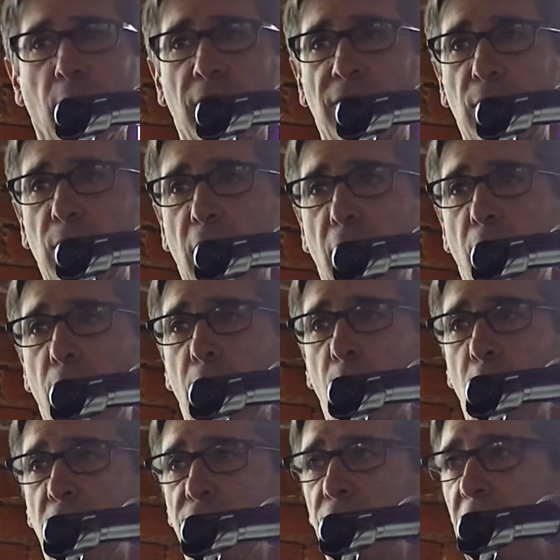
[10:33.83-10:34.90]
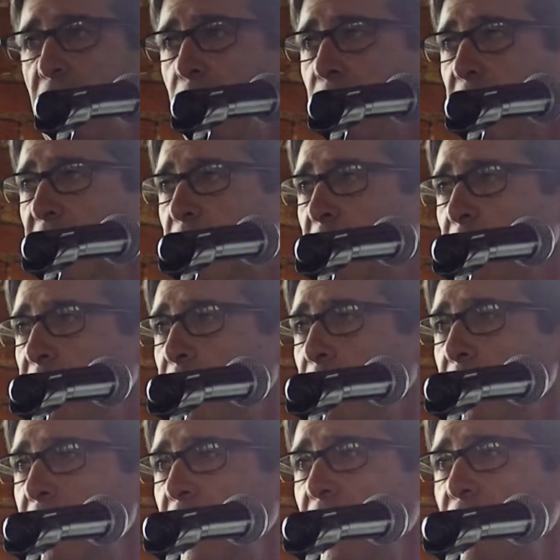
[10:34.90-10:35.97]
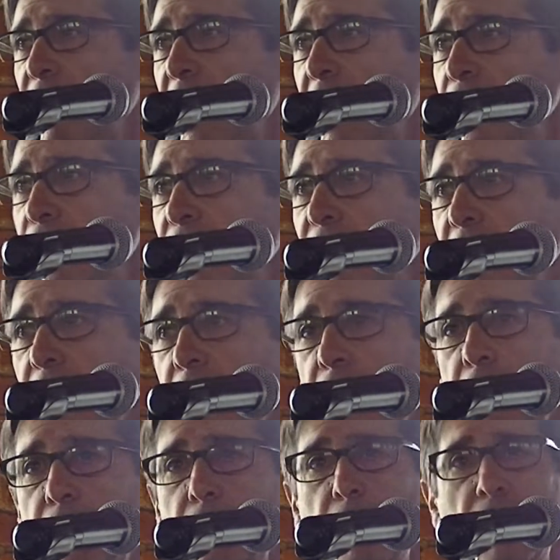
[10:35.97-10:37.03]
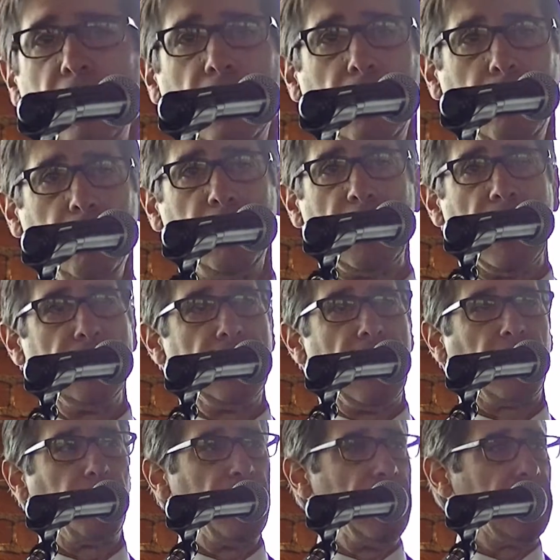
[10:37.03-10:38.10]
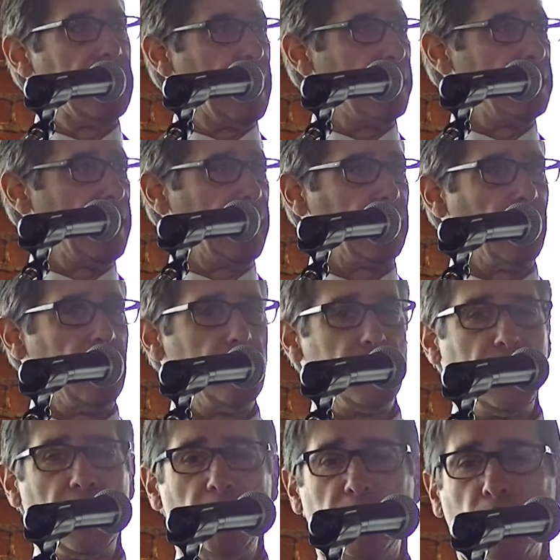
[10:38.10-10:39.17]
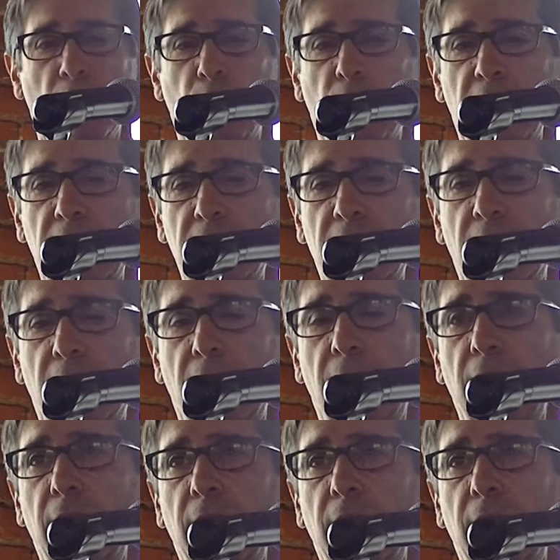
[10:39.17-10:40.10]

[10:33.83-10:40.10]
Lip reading: or if you know or work for a company that might be able to take advantage of it, contact me, contact others at the port. We're easy to